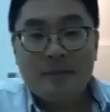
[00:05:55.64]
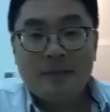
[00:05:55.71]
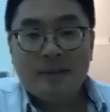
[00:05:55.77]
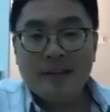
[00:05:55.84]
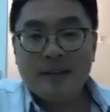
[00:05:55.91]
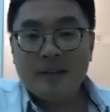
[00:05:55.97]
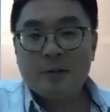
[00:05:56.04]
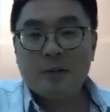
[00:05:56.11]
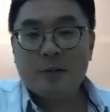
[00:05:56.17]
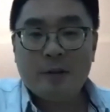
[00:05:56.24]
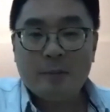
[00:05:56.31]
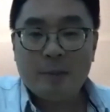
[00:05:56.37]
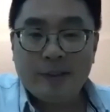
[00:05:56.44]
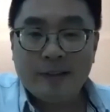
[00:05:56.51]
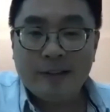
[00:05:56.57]
Thank you,
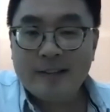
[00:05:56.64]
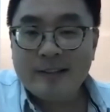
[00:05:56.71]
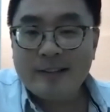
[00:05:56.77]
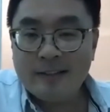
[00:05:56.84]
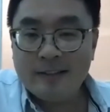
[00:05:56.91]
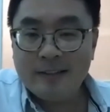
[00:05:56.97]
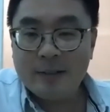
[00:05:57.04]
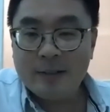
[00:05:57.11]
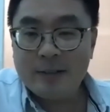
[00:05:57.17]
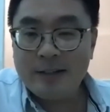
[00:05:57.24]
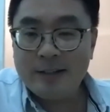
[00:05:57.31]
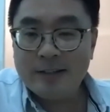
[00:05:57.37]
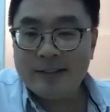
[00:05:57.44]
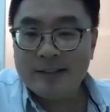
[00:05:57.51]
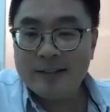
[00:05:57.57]
Jeremy. Thanks to the
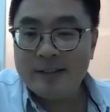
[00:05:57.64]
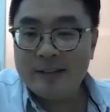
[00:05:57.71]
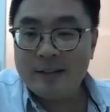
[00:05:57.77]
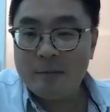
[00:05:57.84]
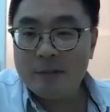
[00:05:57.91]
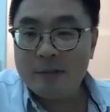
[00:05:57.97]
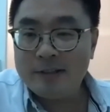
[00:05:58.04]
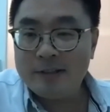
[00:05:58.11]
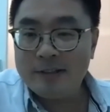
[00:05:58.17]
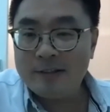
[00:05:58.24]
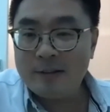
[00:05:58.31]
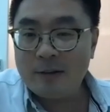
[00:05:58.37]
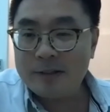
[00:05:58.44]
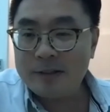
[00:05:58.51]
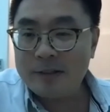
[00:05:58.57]
Genesis team. This is
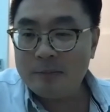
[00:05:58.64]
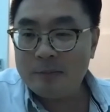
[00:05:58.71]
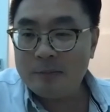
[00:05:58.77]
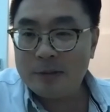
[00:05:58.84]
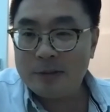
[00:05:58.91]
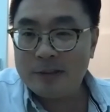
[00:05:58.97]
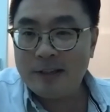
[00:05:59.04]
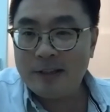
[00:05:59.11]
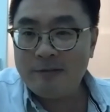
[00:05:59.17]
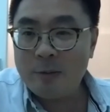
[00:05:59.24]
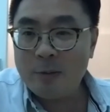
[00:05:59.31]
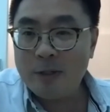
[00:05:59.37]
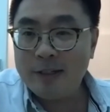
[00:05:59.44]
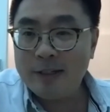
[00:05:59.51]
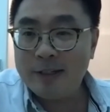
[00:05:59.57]
awesome to see
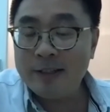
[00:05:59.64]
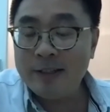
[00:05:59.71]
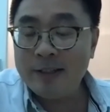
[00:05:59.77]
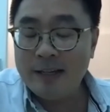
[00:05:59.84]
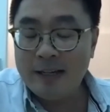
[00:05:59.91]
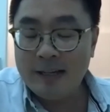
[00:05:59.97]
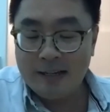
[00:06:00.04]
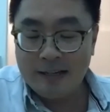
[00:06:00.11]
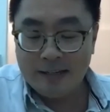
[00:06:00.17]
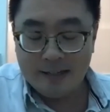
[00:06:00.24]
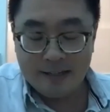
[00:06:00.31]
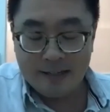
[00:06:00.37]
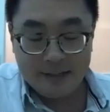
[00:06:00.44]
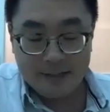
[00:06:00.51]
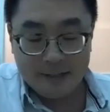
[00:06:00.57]
everyone here.
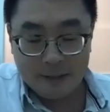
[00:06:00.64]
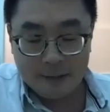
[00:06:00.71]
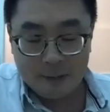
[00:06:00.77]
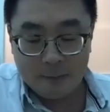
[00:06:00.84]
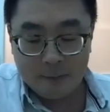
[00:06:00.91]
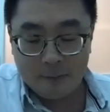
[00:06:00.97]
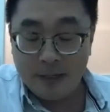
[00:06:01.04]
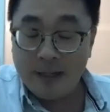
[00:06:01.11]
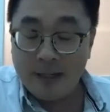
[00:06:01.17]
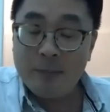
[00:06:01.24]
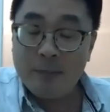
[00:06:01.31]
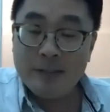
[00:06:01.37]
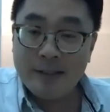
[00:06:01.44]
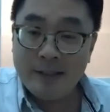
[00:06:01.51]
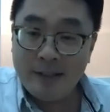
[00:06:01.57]
My name
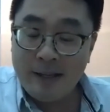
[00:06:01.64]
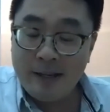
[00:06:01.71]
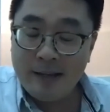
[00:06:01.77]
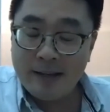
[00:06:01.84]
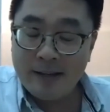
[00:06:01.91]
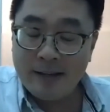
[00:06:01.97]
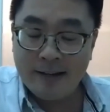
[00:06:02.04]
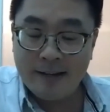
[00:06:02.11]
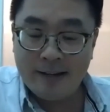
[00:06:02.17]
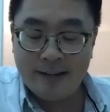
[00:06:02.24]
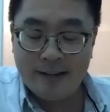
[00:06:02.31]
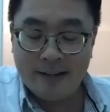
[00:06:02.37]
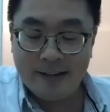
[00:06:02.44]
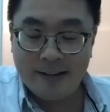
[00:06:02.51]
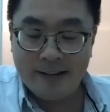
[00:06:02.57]
is T.
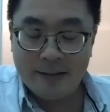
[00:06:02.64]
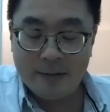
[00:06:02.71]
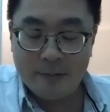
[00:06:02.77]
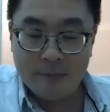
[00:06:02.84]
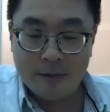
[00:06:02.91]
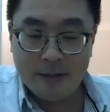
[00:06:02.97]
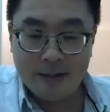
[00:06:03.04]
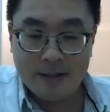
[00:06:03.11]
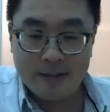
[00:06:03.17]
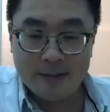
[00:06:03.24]
I am the